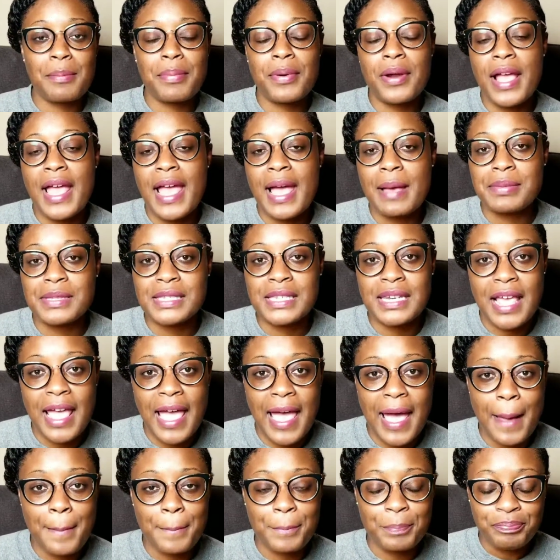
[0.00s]
perhaps an
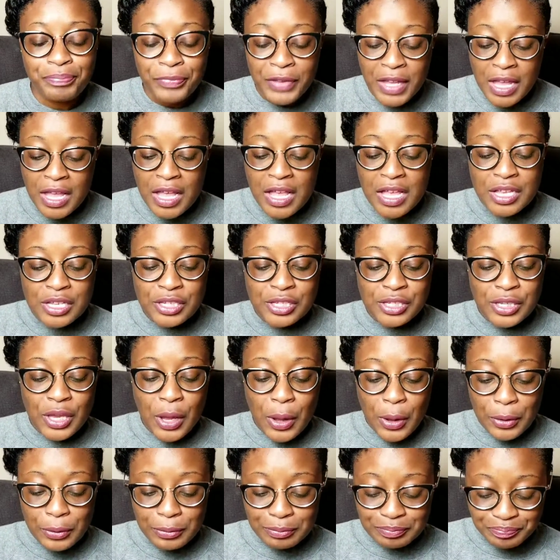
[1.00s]
app.
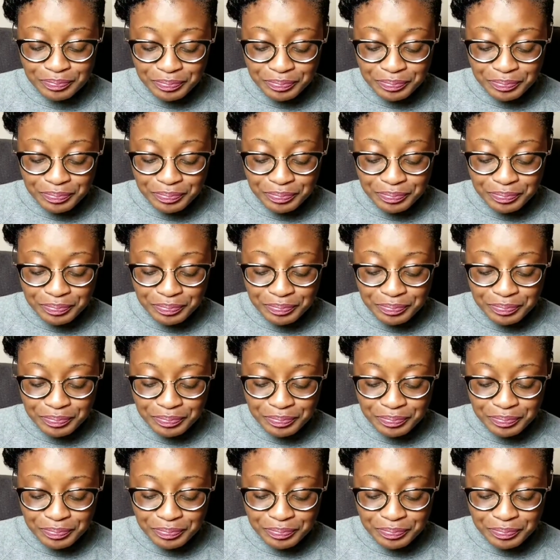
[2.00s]
So